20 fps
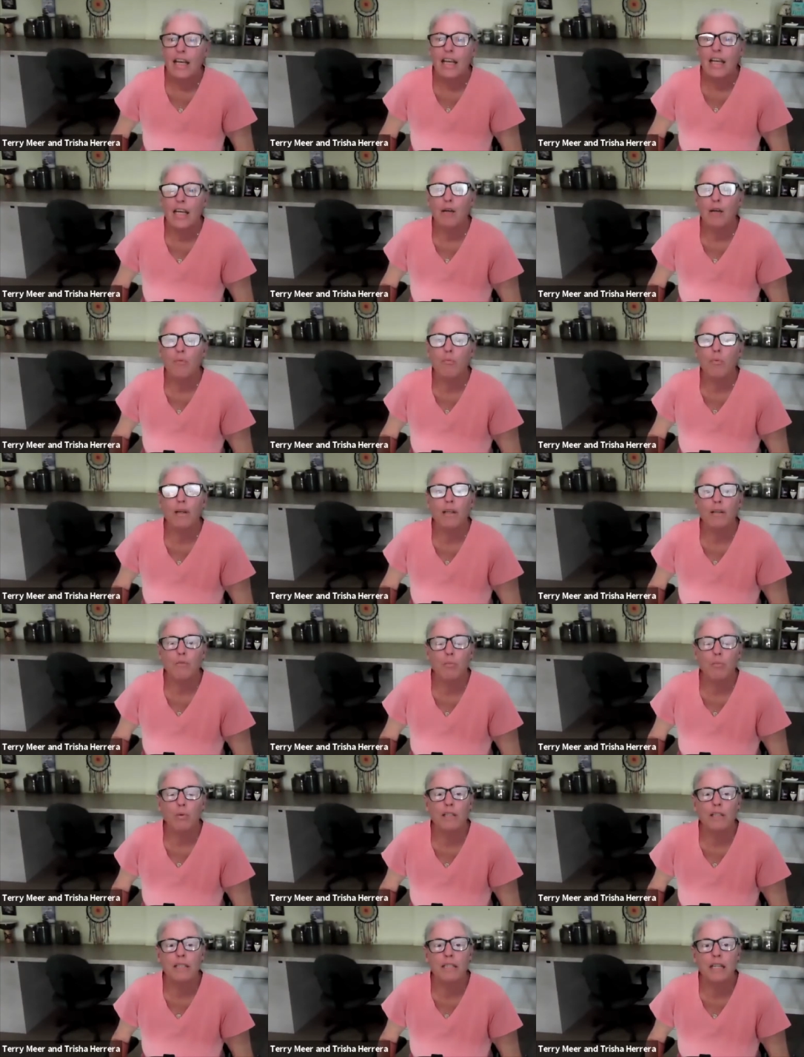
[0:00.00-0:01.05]

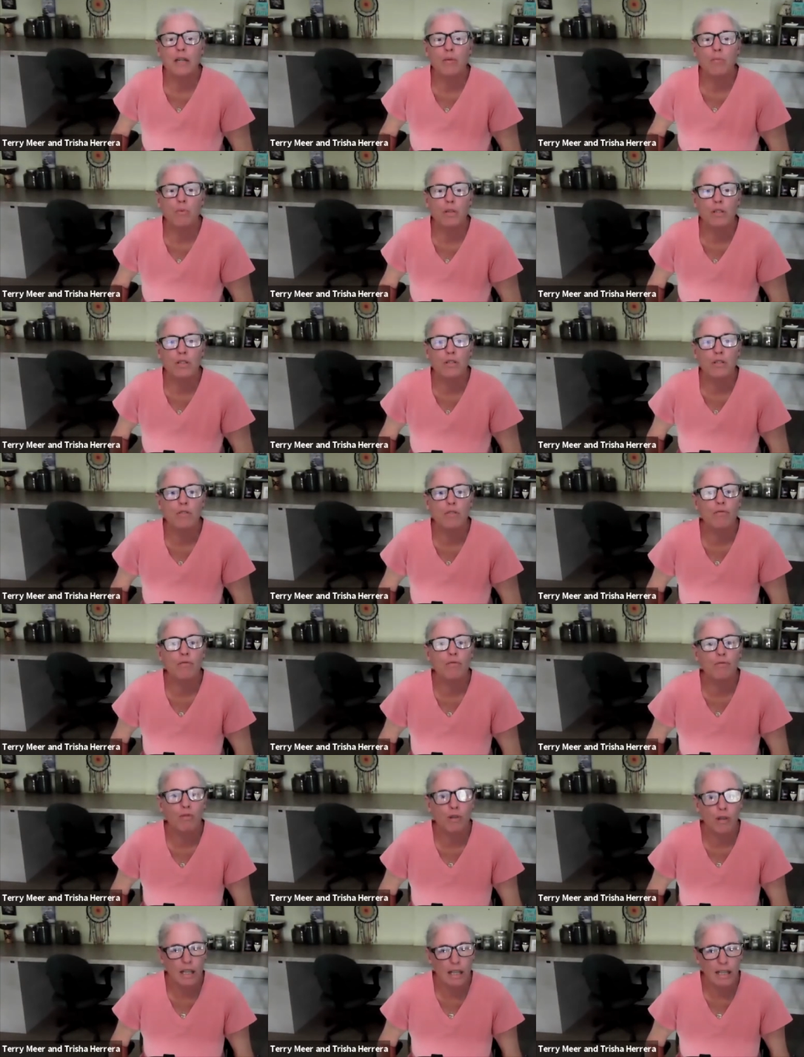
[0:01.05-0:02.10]
Once he was
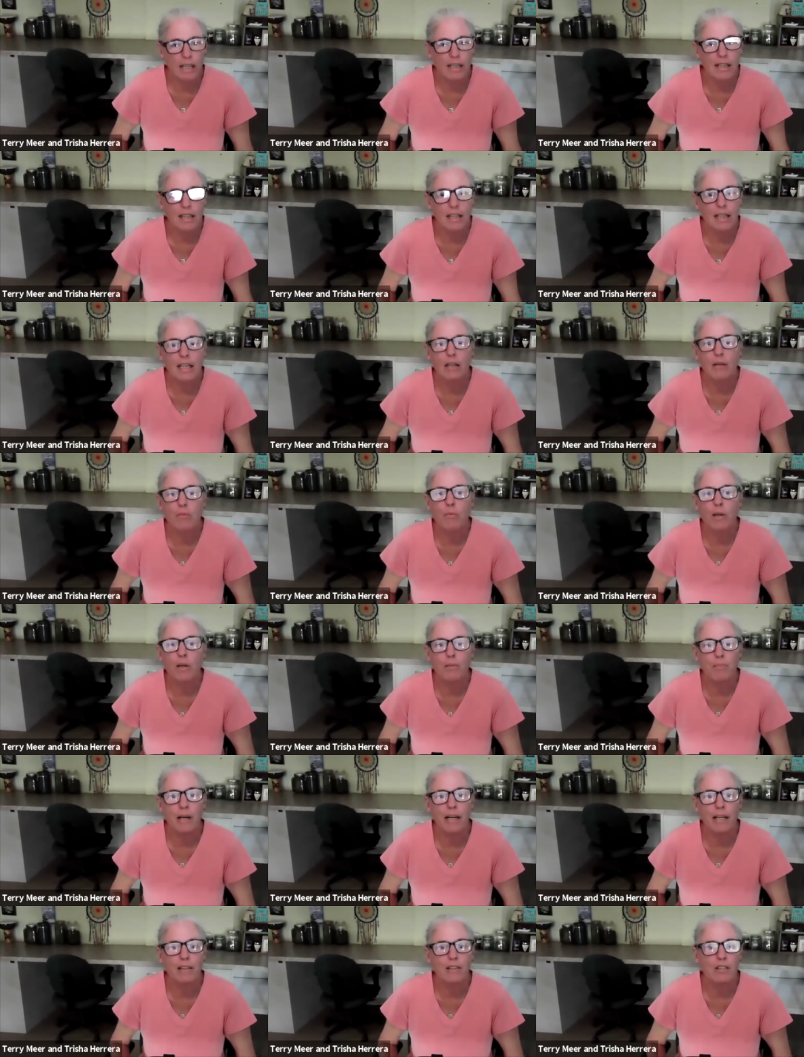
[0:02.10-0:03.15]
freed, he went
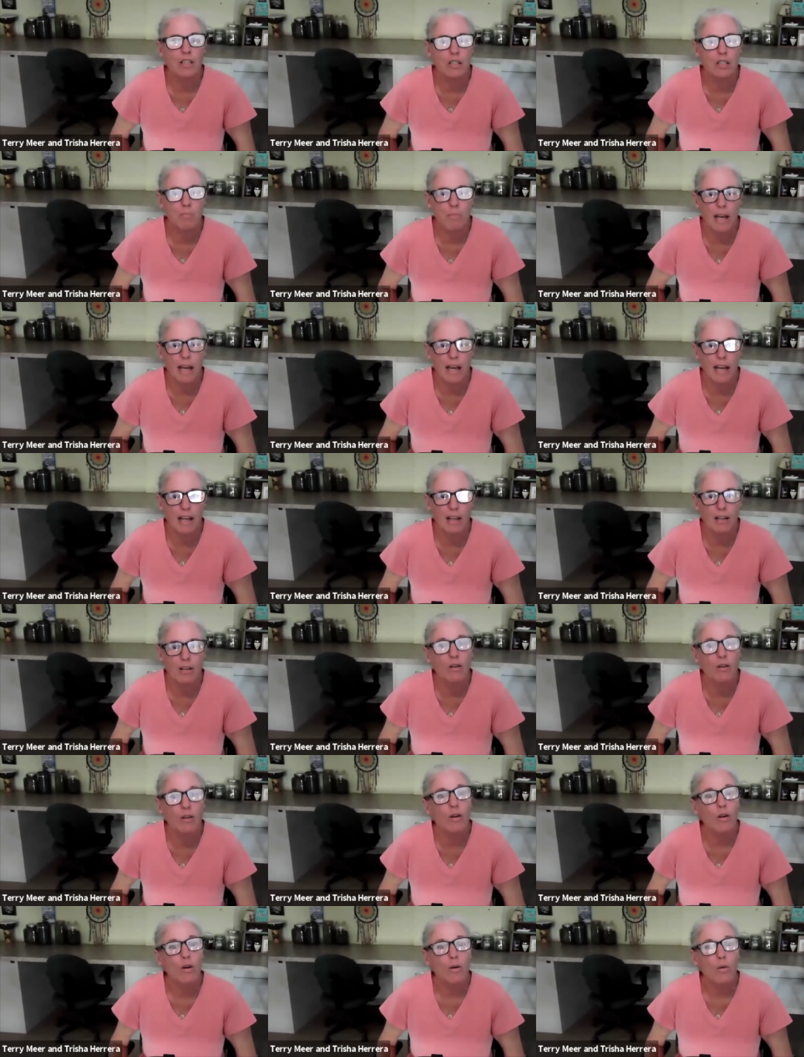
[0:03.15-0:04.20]
back to Spain
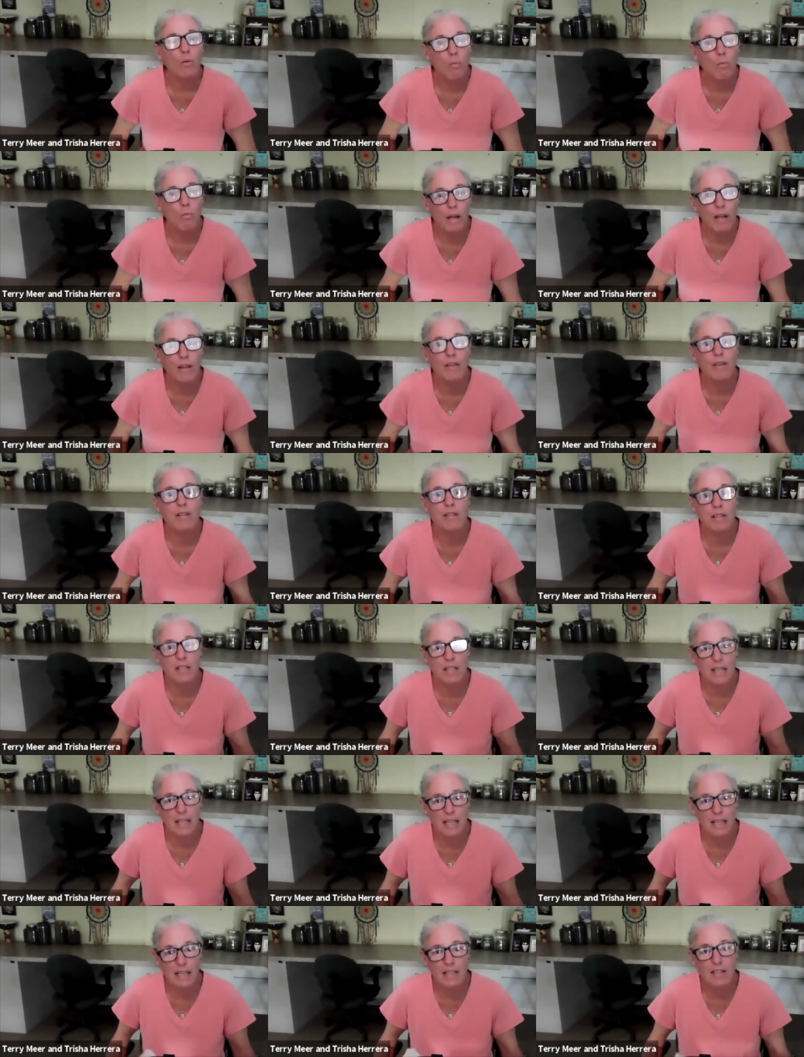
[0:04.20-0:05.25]
with
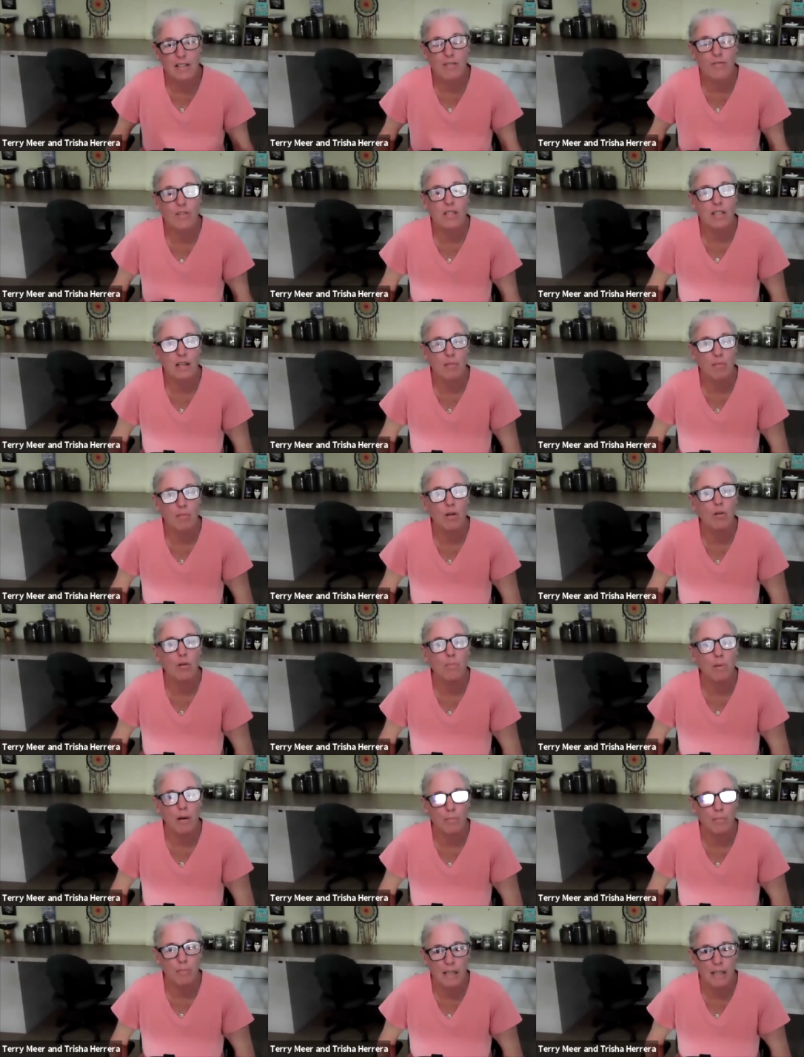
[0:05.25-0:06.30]
seeds of the Seminole
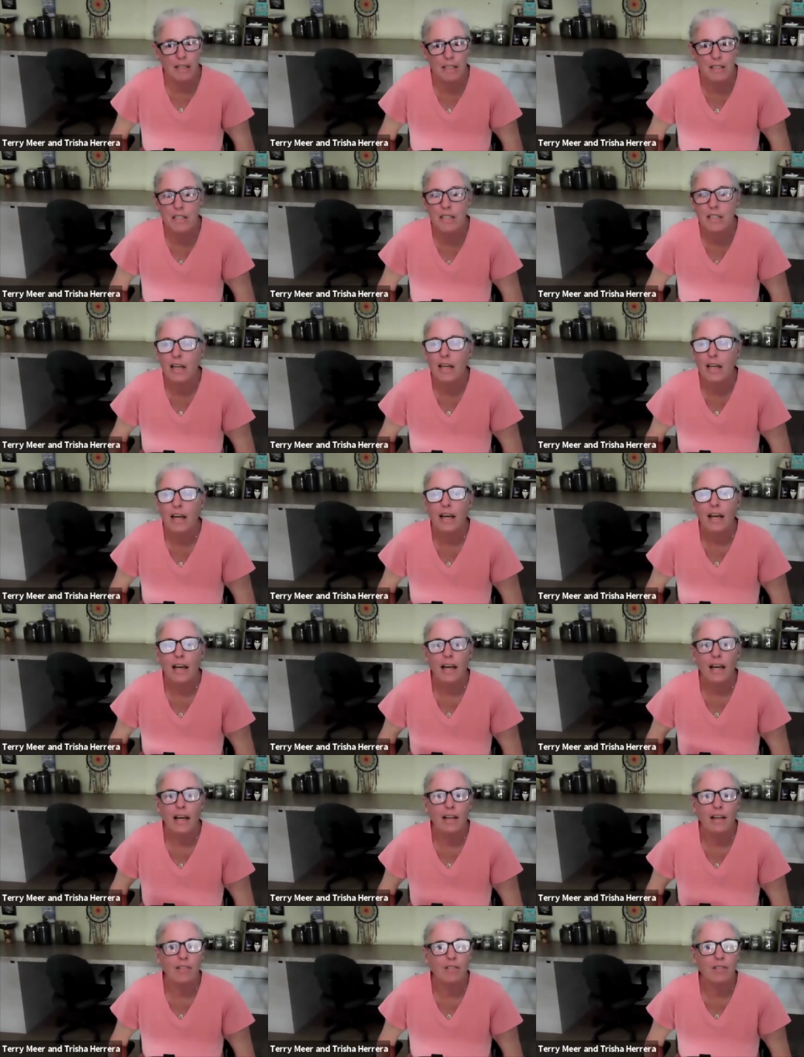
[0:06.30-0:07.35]
Pumpkins
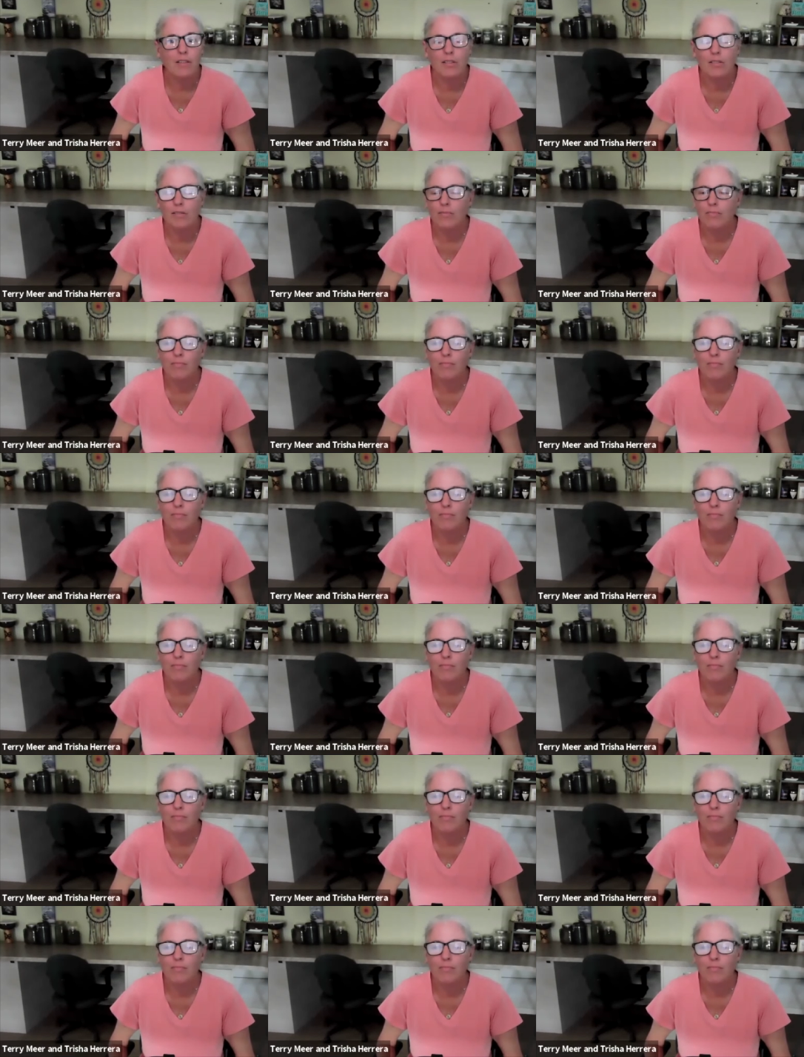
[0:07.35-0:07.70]
and